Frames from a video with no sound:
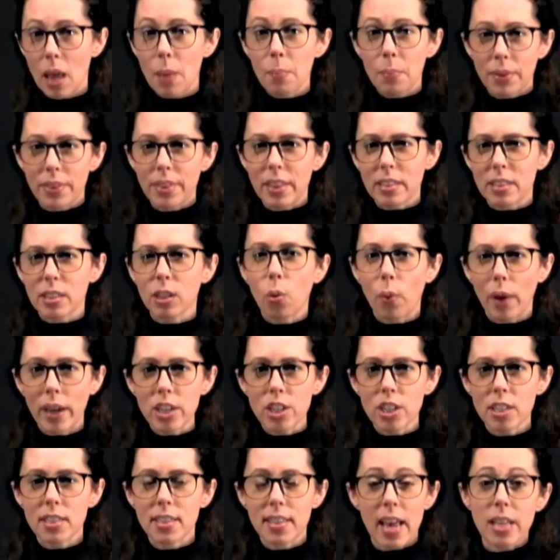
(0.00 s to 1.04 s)
But this
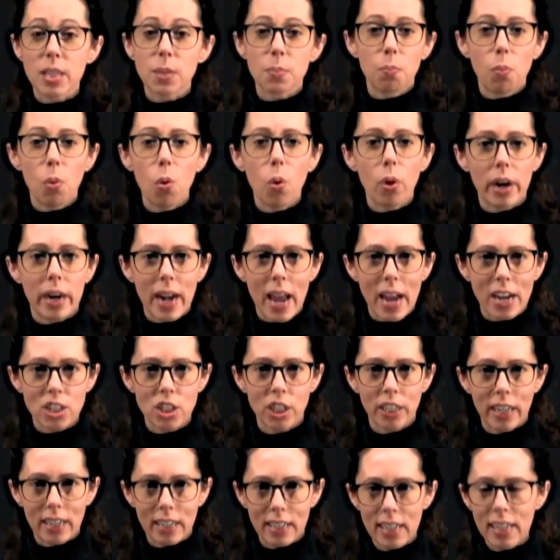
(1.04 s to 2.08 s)
equation says more, and
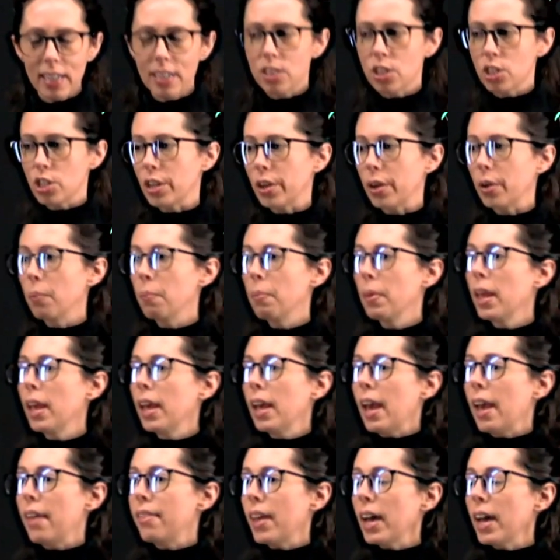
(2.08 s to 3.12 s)
actually it needs to.
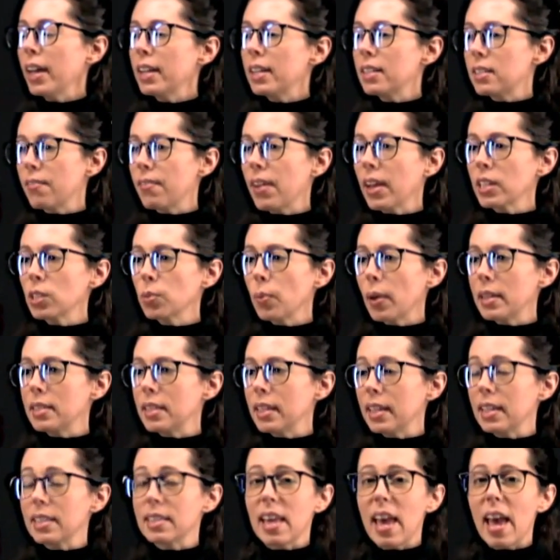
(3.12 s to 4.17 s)
And that is if
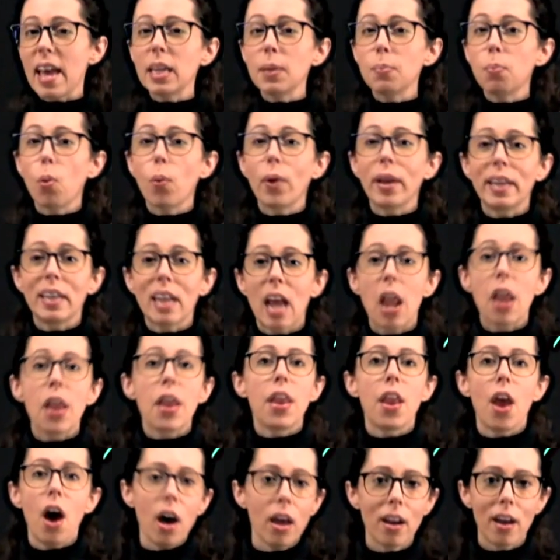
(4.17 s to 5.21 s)
xyz is any point
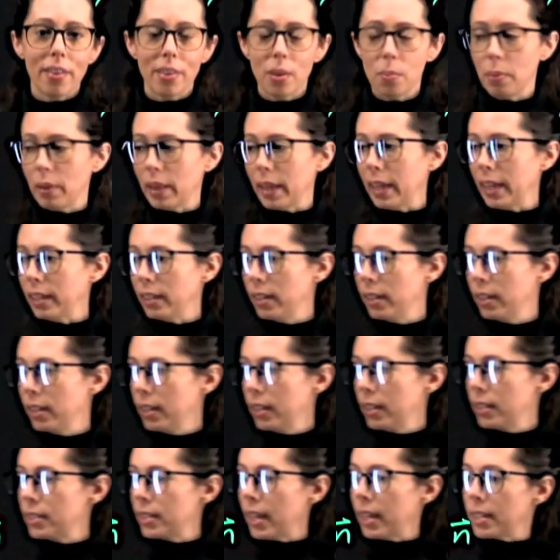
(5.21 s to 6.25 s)
not on the plane,
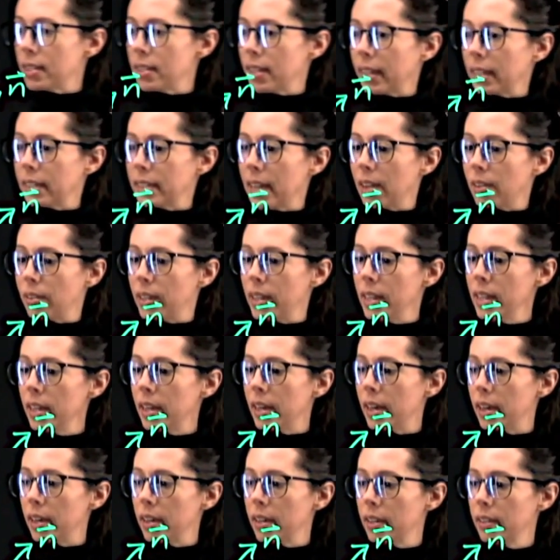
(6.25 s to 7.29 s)
say it's like down
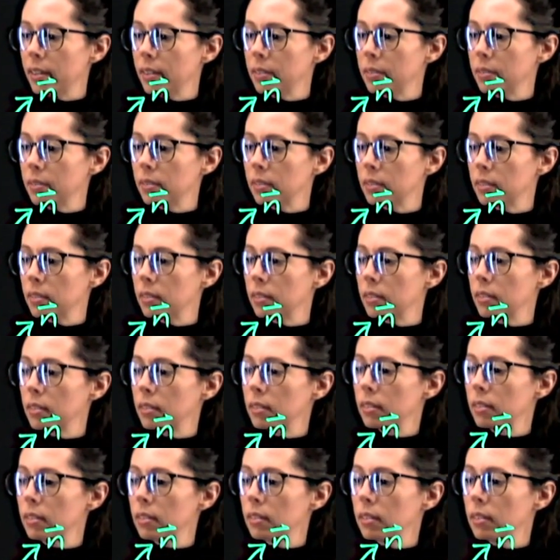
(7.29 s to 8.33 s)
here,
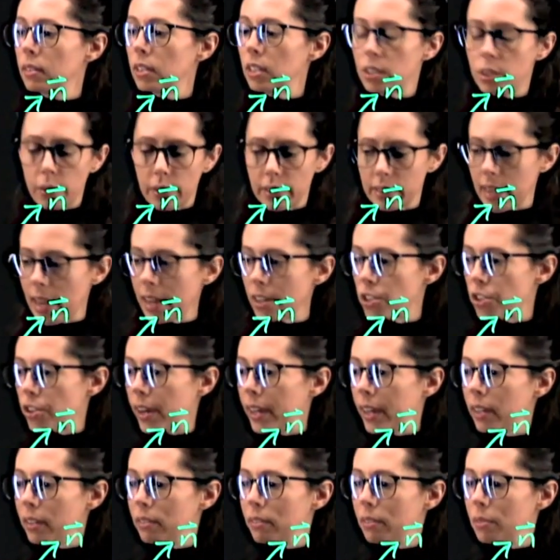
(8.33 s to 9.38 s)
just to
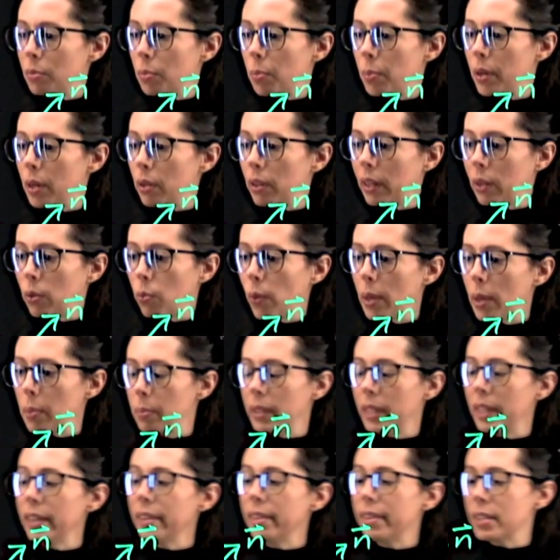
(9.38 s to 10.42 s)
exaggerate and put it like way
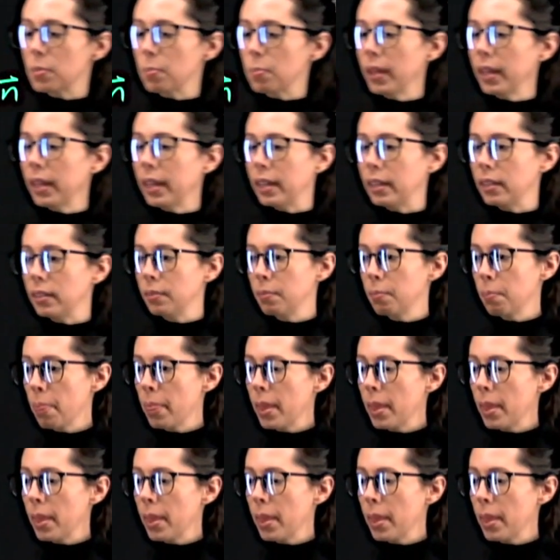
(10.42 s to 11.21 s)
beneath this plane,